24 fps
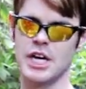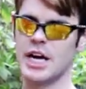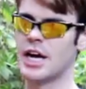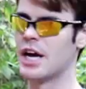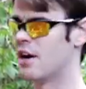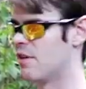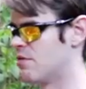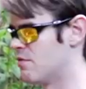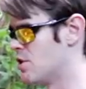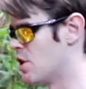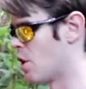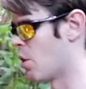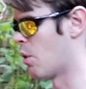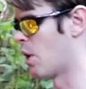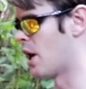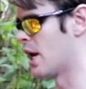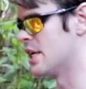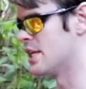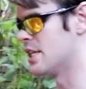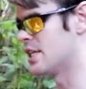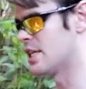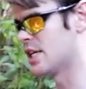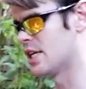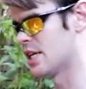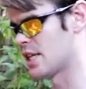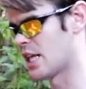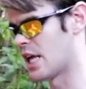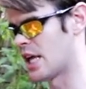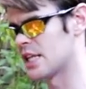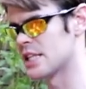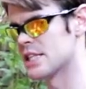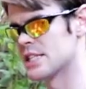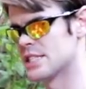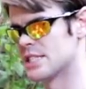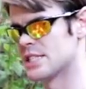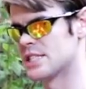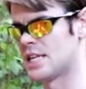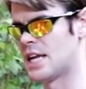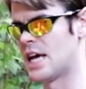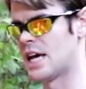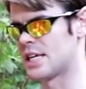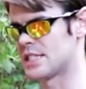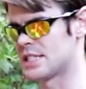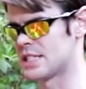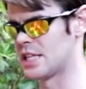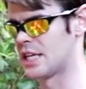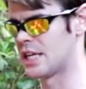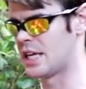I have no idea, like this is an
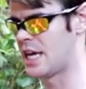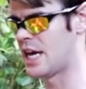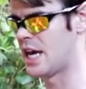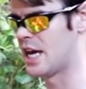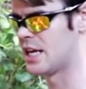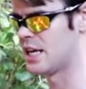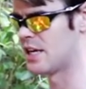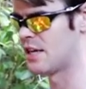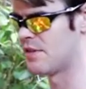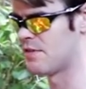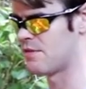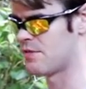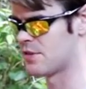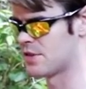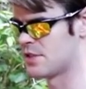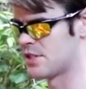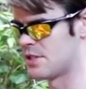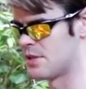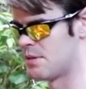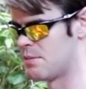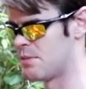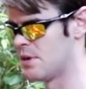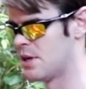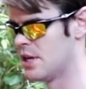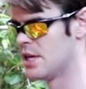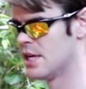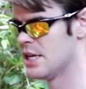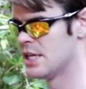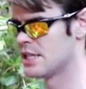excellent candidate for some,